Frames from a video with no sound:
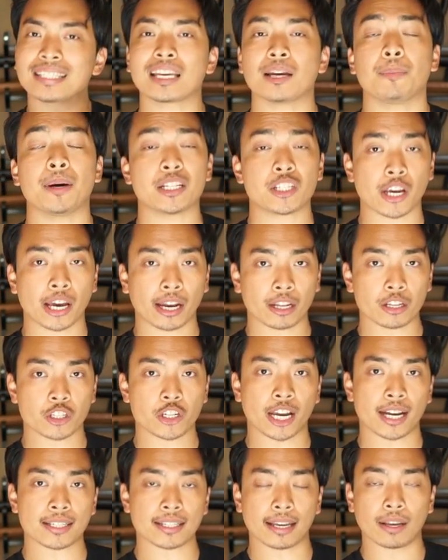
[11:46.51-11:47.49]
give my channel a
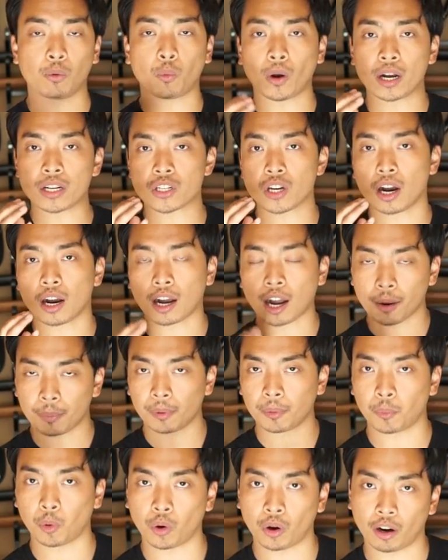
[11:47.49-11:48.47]
chance and watch a
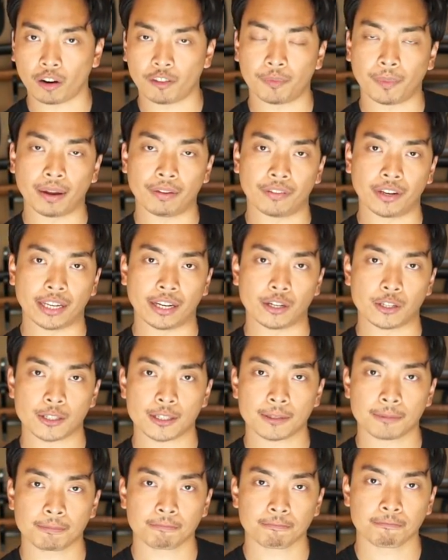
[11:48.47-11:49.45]
couple more of my
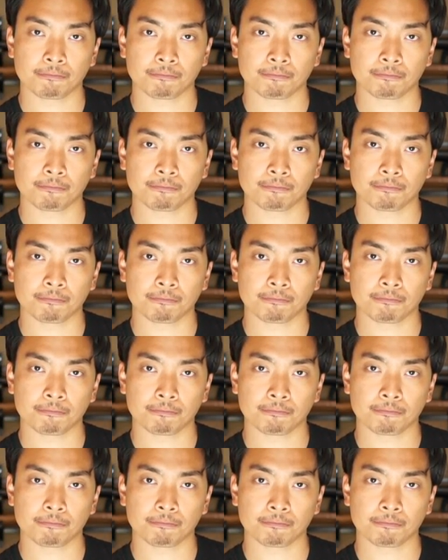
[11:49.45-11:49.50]
videos.